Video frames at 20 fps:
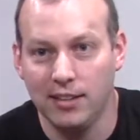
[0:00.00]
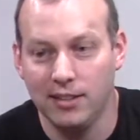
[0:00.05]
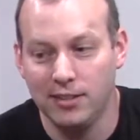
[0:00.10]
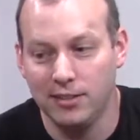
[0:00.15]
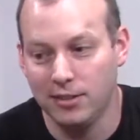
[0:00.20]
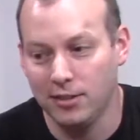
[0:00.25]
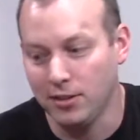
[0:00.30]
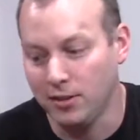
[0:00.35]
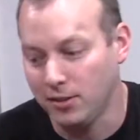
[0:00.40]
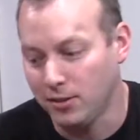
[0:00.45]

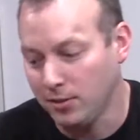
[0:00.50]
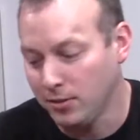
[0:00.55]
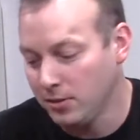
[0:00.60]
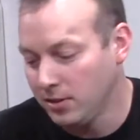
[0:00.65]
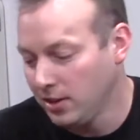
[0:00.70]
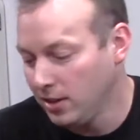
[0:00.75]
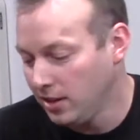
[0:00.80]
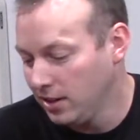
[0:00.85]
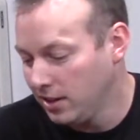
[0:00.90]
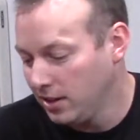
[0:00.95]
So
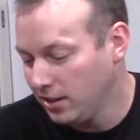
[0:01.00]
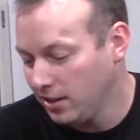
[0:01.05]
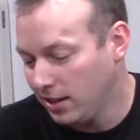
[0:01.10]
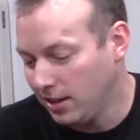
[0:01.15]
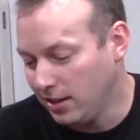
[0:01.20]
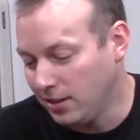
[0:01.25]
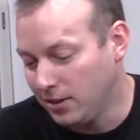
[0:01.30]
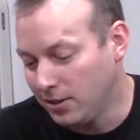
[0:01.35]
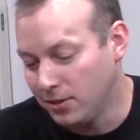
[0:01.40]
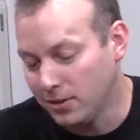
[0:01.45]

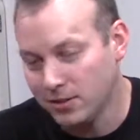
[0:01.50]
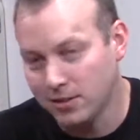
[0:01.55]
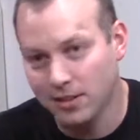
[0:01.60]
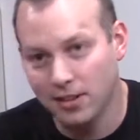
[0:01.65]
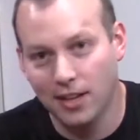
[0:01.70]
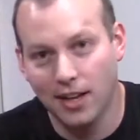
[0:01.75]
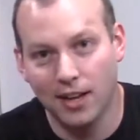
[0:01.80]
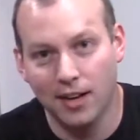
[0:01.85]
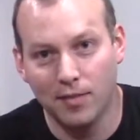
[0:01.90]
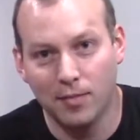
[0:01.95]
I know there's a
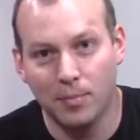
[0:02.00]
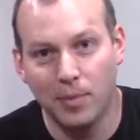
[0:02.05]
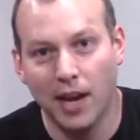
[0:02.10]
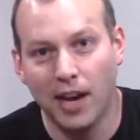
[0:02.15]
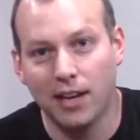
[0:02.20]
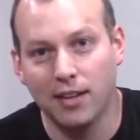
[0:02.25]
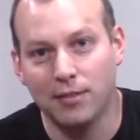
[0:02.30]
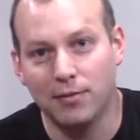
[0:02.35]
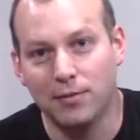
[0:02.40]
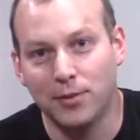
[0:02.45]
lot of
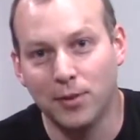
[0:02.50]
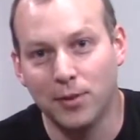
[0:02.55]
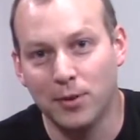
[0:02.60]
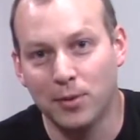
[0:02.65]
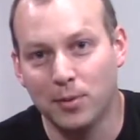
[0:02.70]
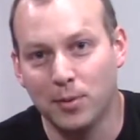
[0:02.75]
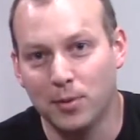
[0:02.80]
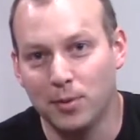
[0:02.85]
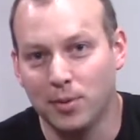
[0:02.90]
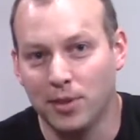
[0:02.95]
back and forth
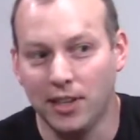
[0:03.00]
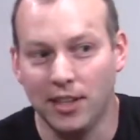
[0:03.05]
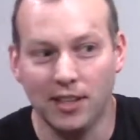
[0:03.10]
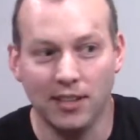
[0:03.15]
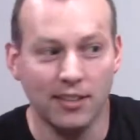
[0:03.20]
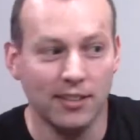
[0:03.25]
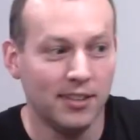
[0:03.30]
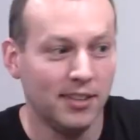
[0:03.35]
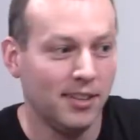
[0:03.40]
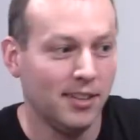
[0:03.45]

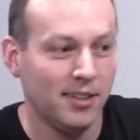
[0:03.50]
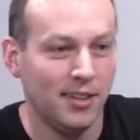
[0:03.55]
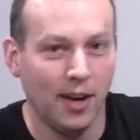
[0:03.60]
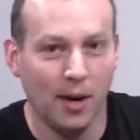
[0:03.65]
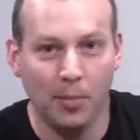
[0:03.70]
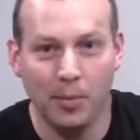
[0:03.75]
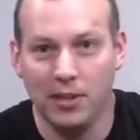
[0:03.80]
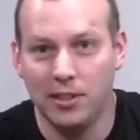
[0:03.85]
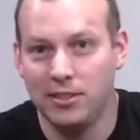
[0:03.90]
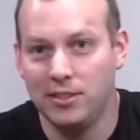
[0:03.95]
between
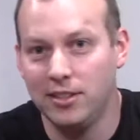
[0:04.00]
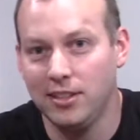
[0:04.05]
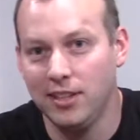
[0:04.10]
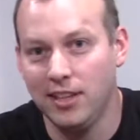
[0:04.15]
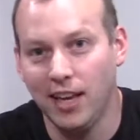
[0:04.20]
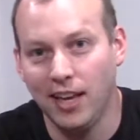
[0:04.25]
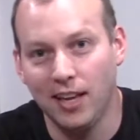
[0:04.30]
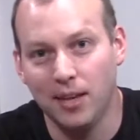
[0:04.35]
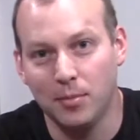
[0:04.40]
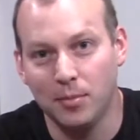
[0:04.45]
RPG
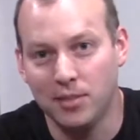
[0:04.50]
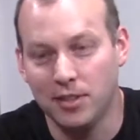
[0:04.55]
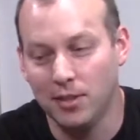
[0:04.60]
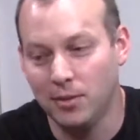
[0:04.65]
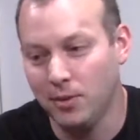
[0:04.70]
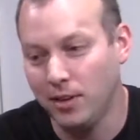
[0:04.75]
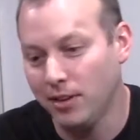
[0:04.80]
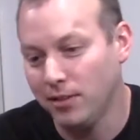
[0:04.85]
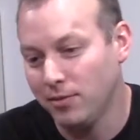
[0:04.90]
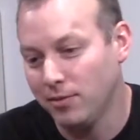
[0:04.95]
games that
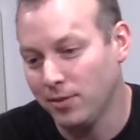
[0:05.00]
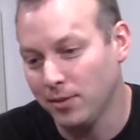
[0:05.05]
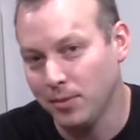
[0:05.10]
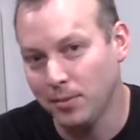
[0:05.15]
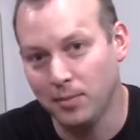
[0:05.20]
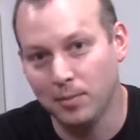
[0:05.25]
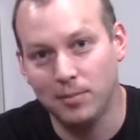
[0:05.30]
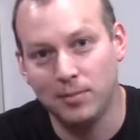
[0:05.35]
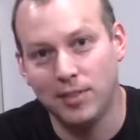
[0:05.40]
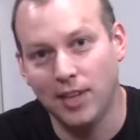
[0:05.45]
went
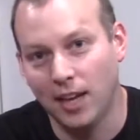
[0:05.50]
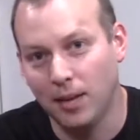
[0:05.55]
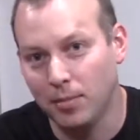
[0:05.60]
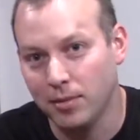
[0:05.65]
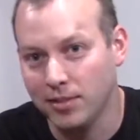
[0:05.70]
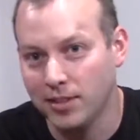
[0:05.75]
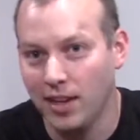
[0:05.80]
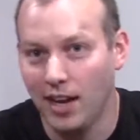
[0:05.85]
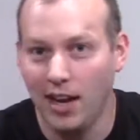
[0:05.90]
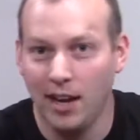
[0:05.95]
from
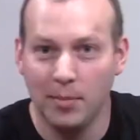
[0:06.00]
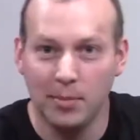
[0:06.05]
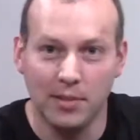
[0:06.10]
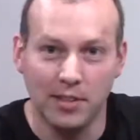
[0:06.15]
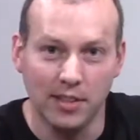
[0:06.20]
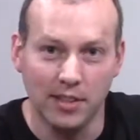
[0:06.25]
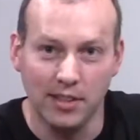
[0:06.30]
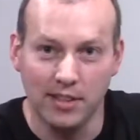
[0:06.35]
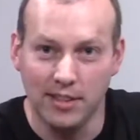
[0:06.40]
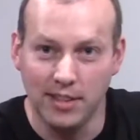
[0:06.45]
tabletop
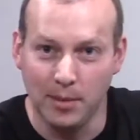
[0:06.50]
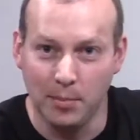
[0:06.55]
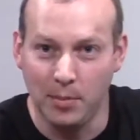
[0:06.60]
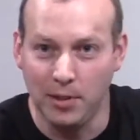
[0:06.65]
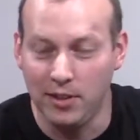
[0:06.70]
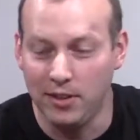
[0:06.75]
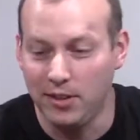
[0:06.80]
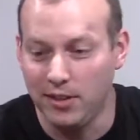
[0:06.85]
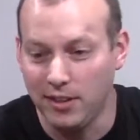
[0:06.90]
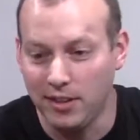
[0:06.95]
to
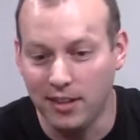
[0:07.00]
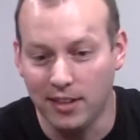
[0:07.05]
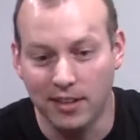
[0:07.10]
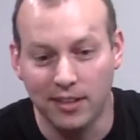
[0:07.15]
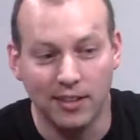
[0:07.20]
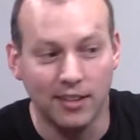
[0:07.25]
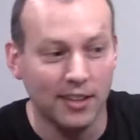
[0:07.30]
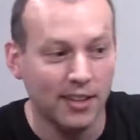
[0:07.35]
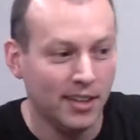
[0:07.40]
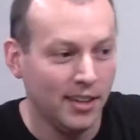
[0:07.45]
computer,
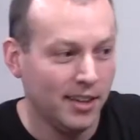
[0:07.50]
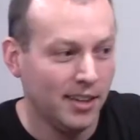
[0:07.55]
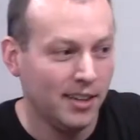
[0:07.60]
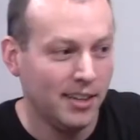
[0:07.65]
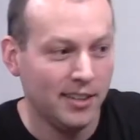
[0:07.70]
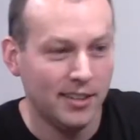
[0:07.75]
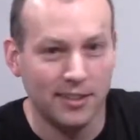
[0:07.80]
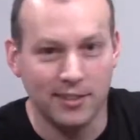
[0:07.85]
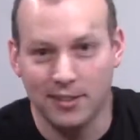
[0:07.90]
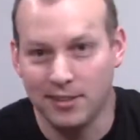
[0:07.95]
and
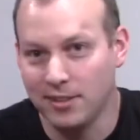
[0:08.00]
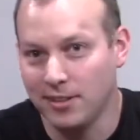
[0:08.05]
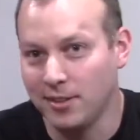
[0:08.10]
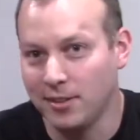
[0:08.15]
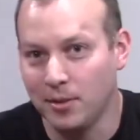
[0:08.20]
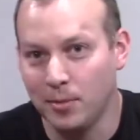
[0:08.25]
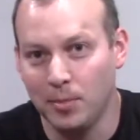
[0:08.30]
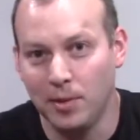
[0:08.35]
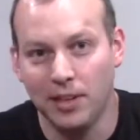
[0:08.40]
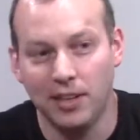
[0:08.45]
there's a
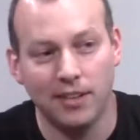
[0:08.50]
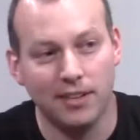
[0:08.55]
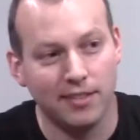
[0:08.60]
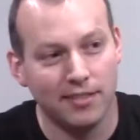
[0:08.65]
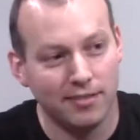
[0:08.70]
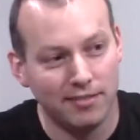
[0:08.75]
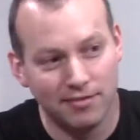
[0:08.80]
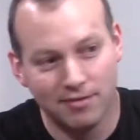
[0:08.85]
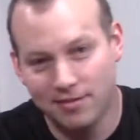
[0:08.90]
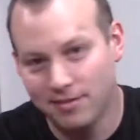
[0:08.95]
little bit
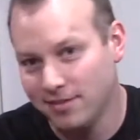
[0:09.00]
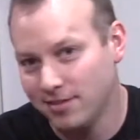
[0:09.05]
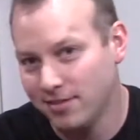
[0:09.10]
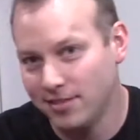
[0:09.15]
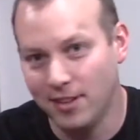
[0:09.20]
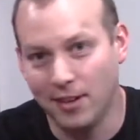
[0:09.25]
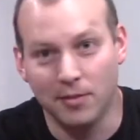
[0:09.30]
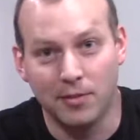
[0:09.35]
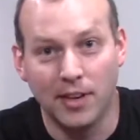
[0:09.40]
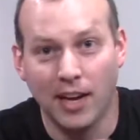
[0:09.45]

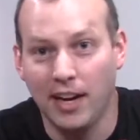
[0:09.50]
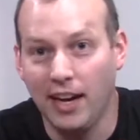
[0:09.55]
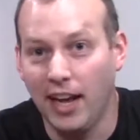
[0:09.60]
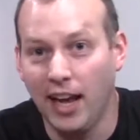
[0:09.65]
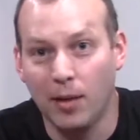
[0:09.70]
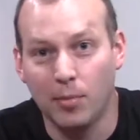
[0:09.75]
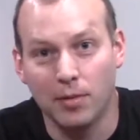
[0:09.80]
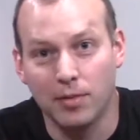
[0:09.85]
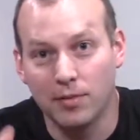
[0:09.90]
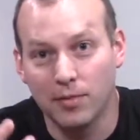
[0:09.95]
of kind of
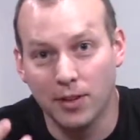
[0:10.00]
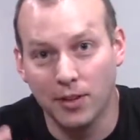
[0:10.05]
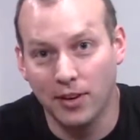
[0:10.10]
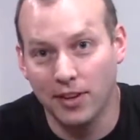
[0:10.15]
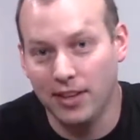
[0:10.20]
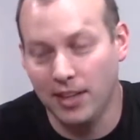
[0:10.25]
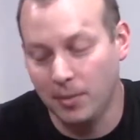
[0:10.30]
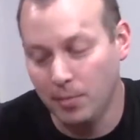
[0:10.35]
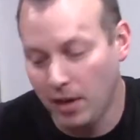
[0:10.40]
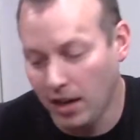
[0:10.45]
ebb and flow, I
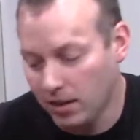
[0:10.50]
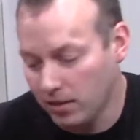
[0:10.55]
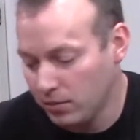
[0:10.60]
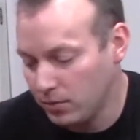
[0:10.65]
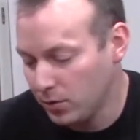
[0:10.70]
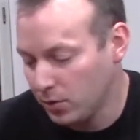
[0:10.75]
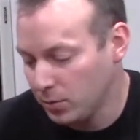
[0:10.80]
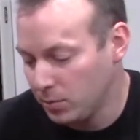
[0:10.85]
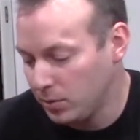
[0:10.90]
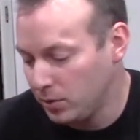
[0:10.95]
think, back and
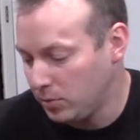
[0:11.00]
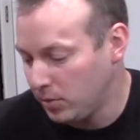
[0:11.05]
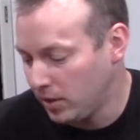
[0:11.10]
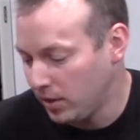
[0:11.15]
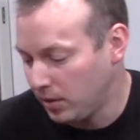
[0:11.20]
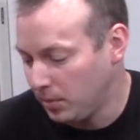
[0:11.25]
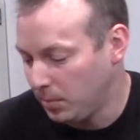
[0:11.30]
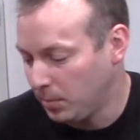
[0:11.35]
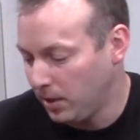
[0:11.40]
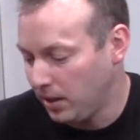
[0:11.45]
forth between
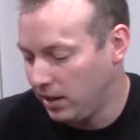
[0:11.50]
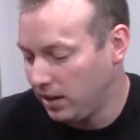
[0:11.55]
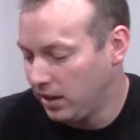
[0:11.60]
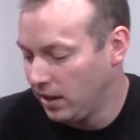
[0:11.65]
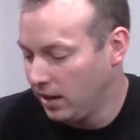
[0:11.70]
them, but